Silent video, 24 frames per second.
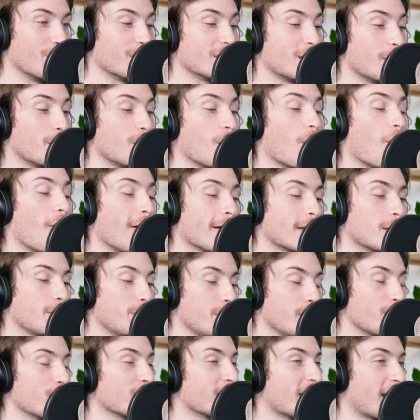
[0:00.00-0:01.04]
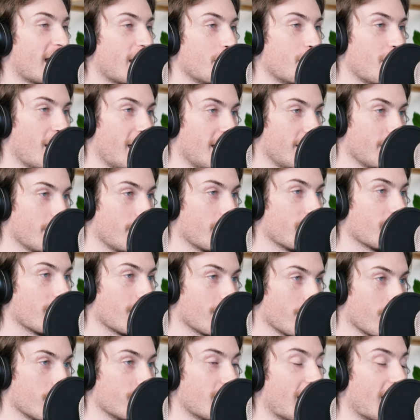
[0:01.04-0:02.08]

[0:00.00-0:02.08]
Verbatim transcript: But the, all the people that I met from